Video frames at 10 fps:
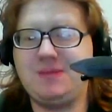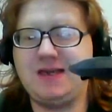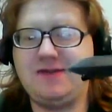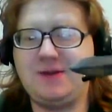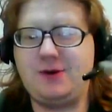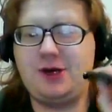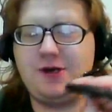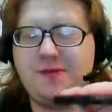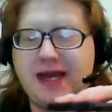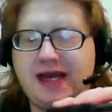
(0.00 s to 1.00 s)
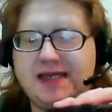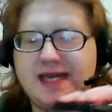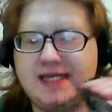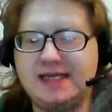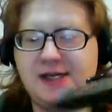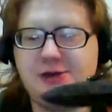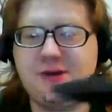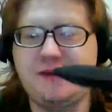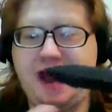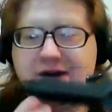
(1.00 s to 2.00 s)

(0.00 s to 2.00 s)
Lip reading: If they wanted to make an assassination weapon